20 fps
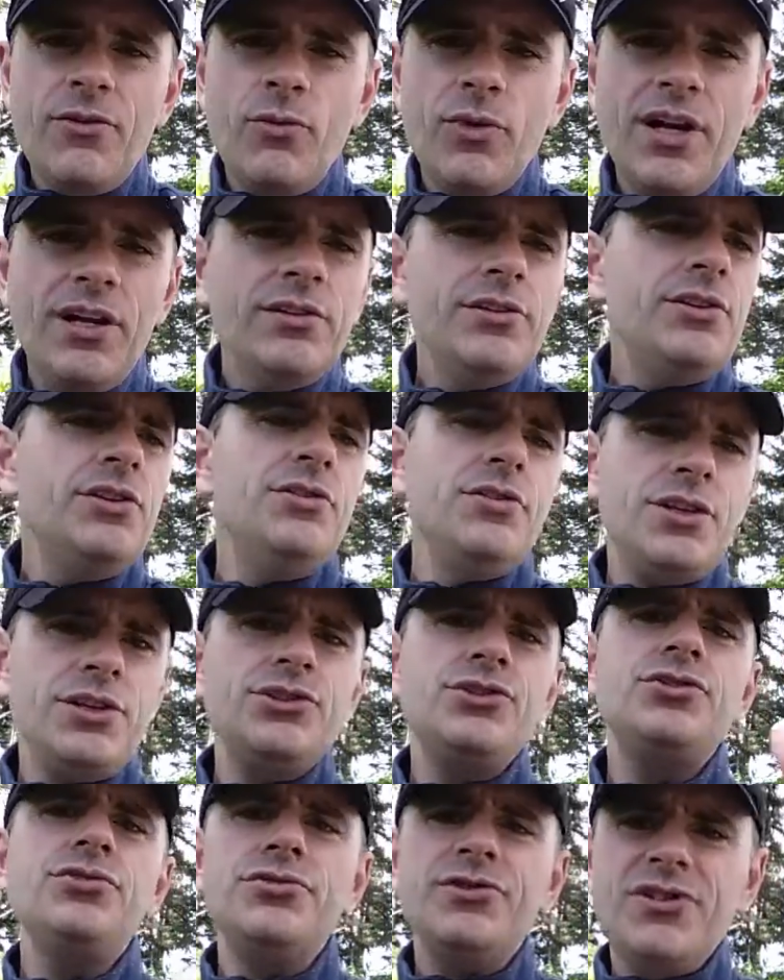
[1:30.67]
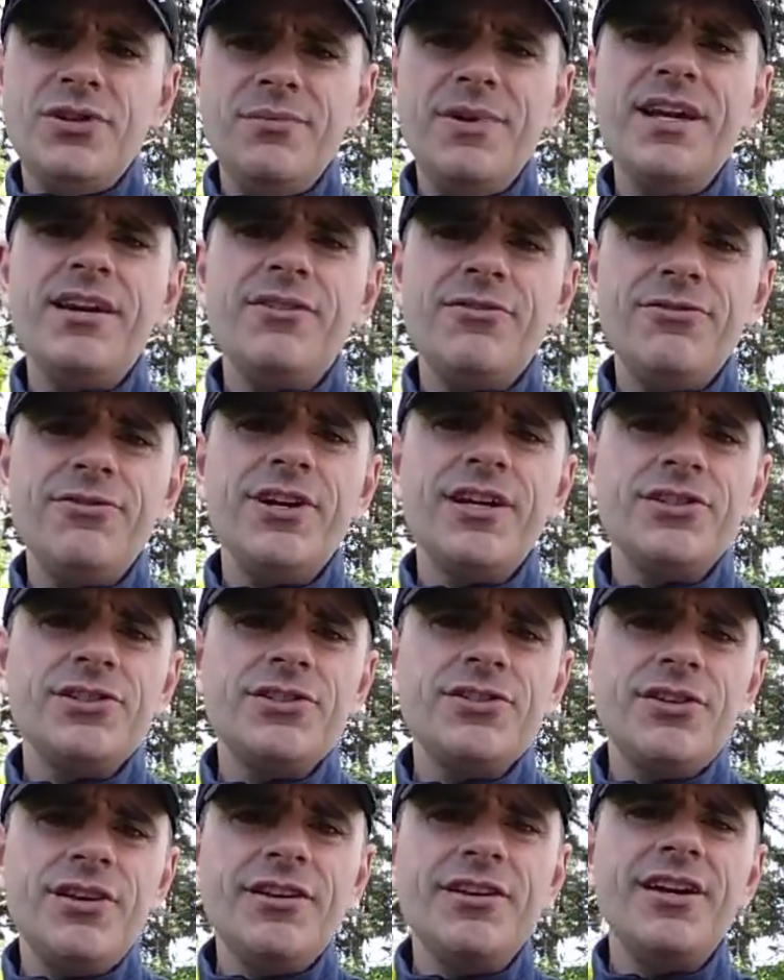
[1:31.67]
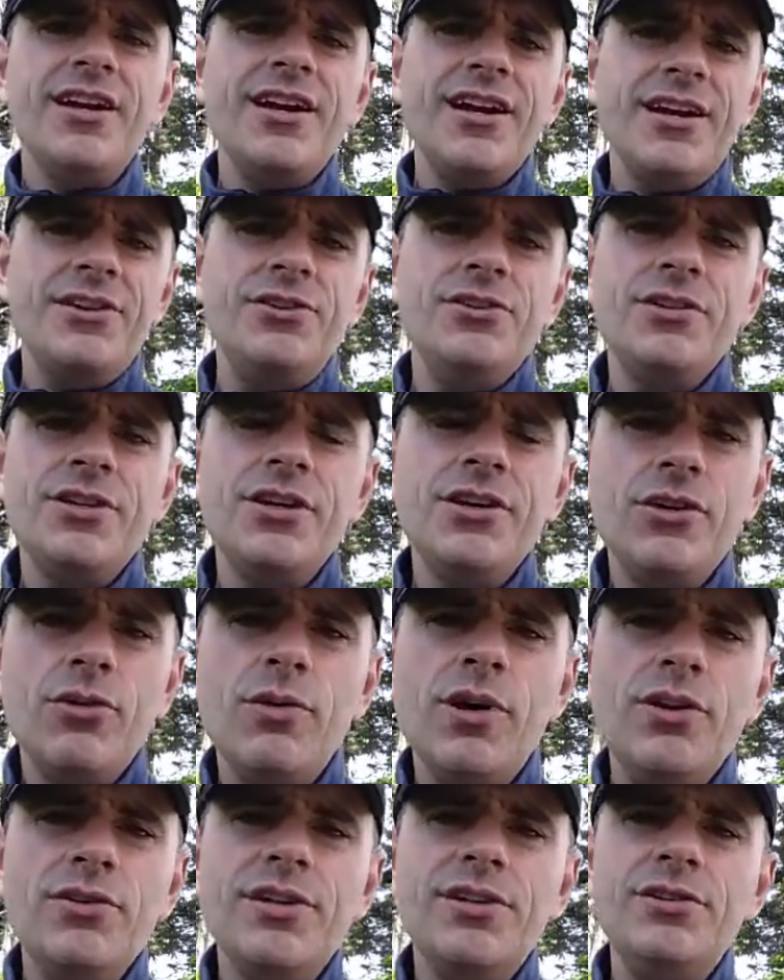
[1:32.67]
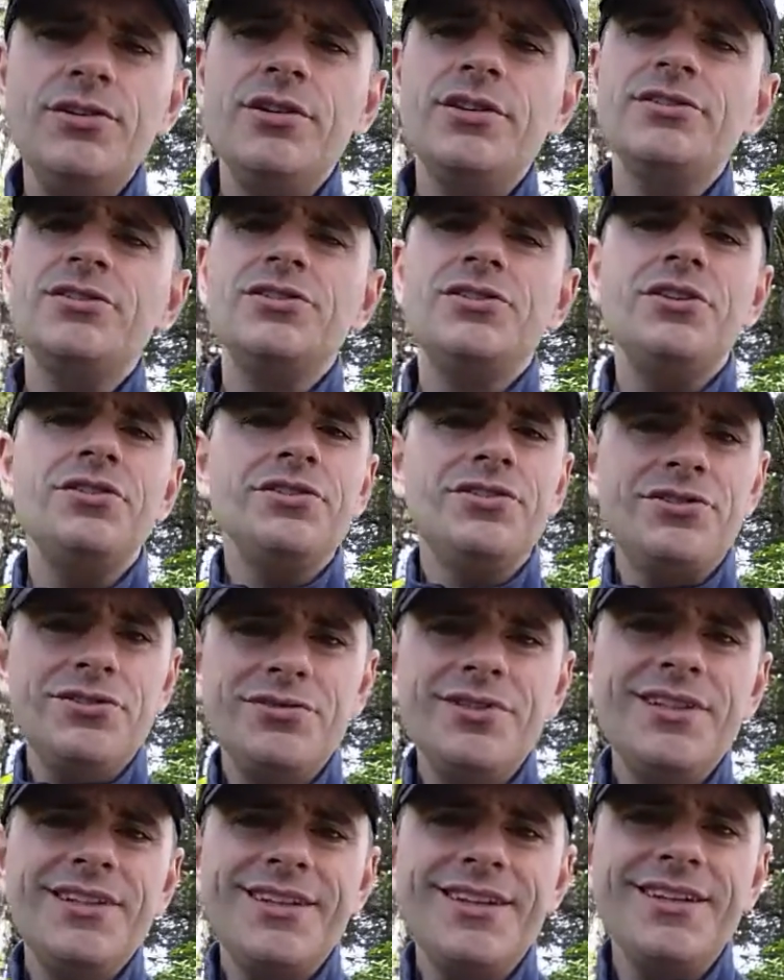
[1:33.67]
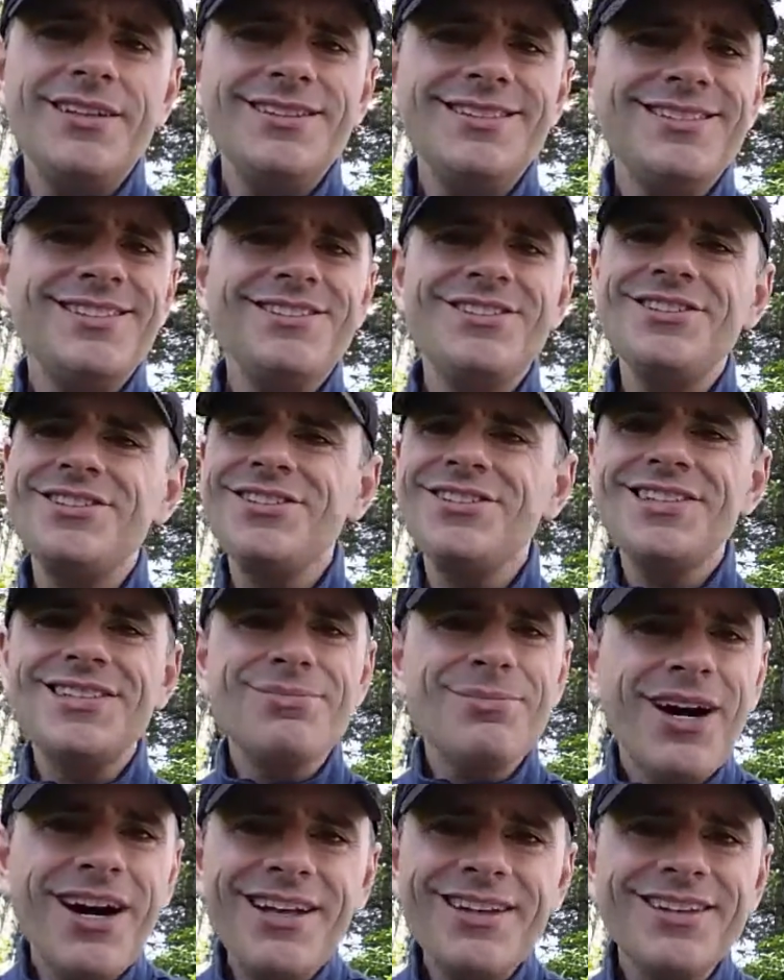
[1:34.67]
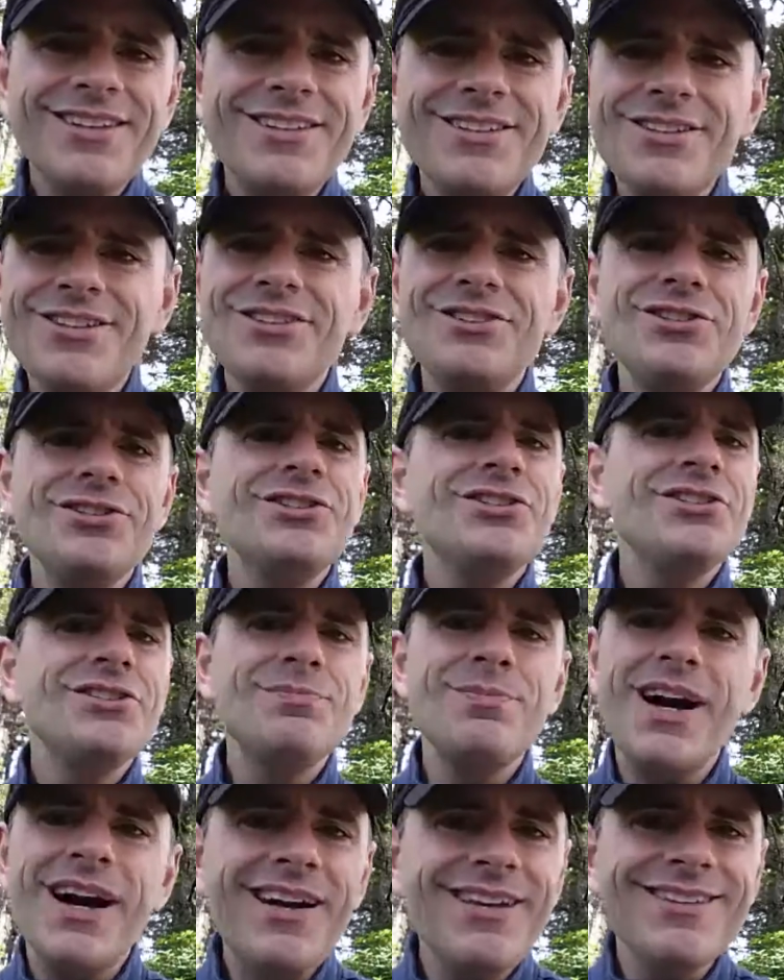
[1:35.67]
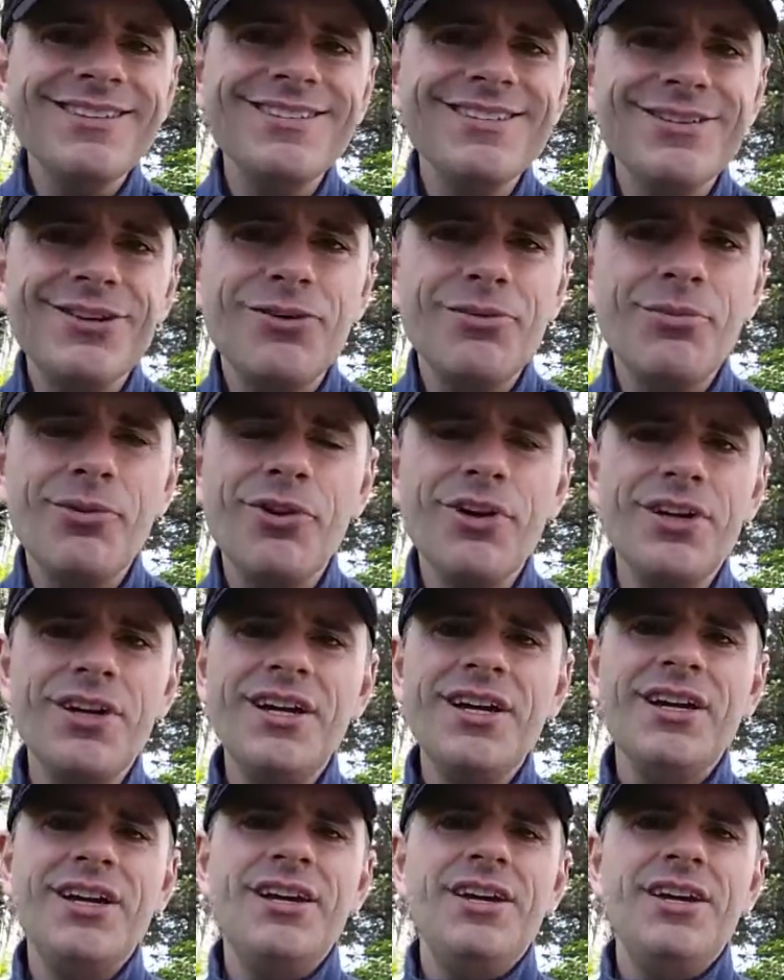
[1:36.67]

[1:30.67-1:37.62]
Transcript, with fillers: Well, you can choose to make a fresh start and you can go out and you can start doing things such as smiling. You can just smile a little more.